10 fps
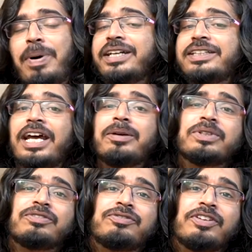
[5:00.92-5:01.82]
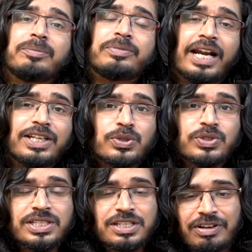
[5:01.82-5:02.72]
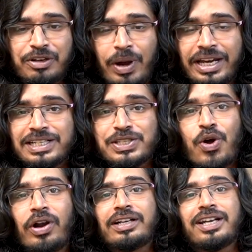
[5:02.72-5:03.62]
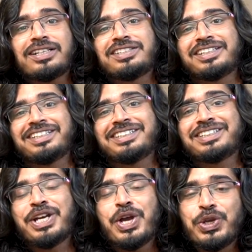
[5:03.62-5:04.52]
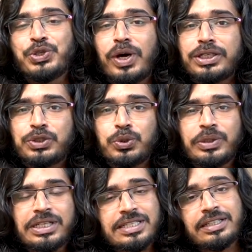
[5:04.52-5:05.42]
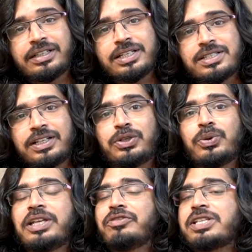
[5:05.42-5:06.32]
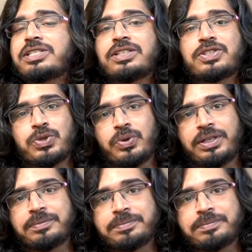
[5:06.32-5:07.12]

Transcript: By the time the film tries to justify why it's called Tuck Jagadish, you are too disinterested to invest in the story.